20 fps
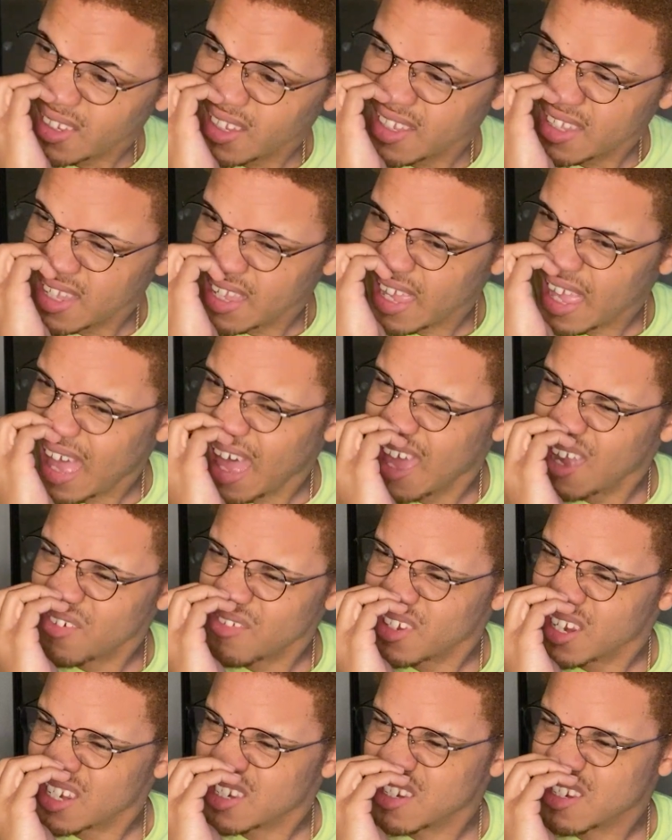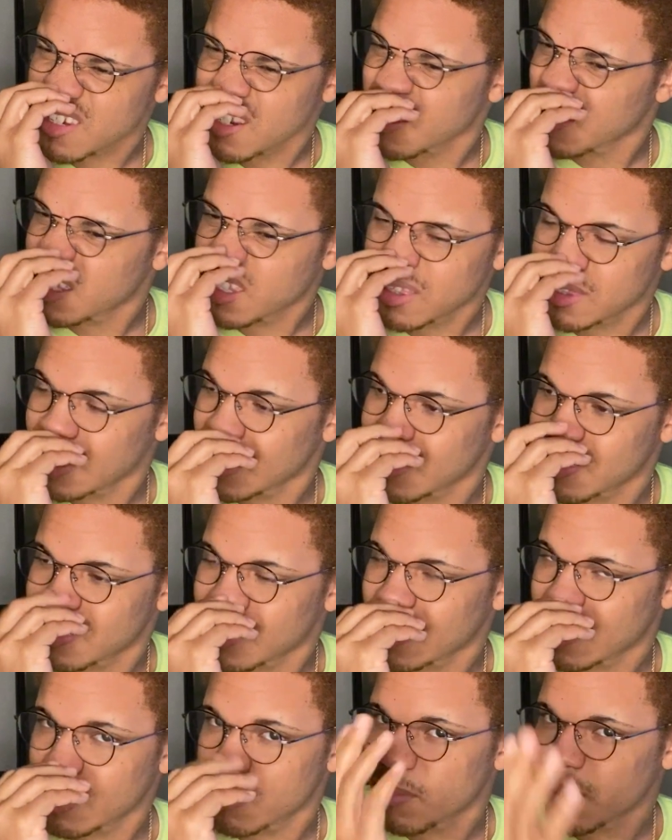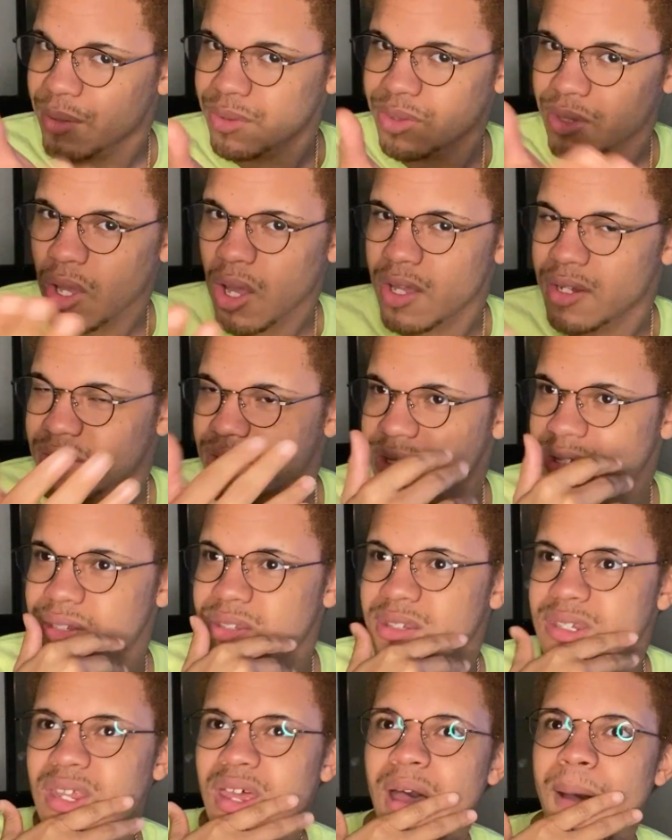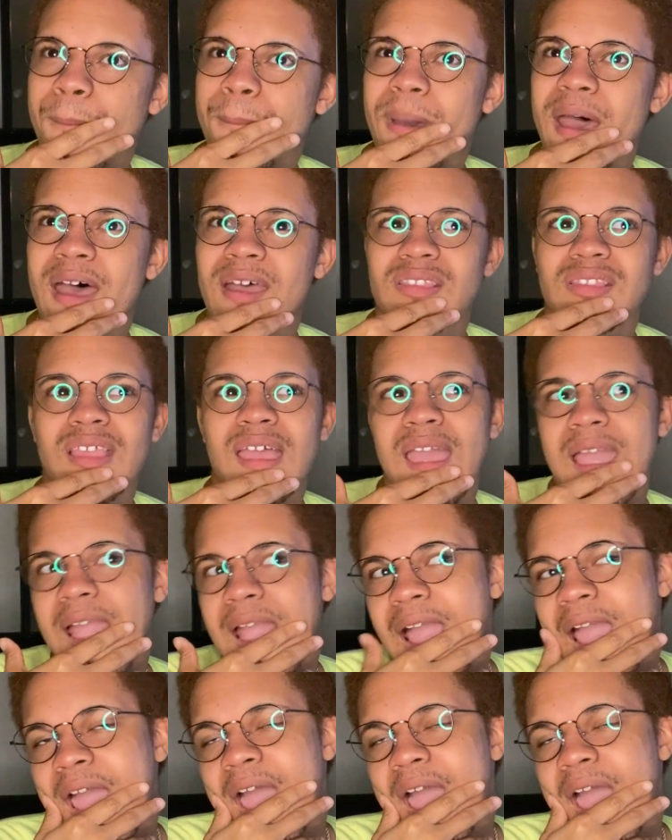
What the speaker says: yeah, I don't necessarily think thinking about thoughts is a bad thing.